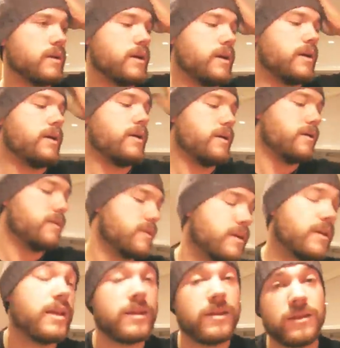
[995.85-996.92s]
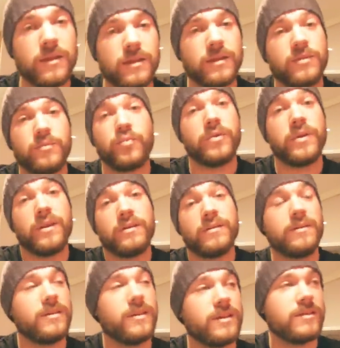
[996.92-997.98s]
and it's brilliant.
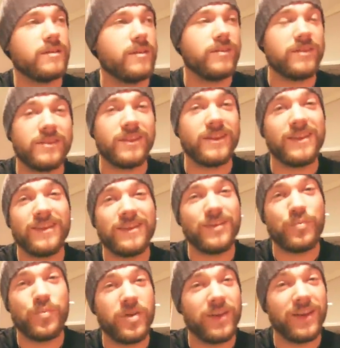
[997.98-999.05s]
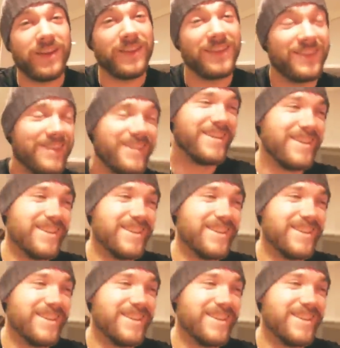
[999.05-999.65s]
It's brilliant.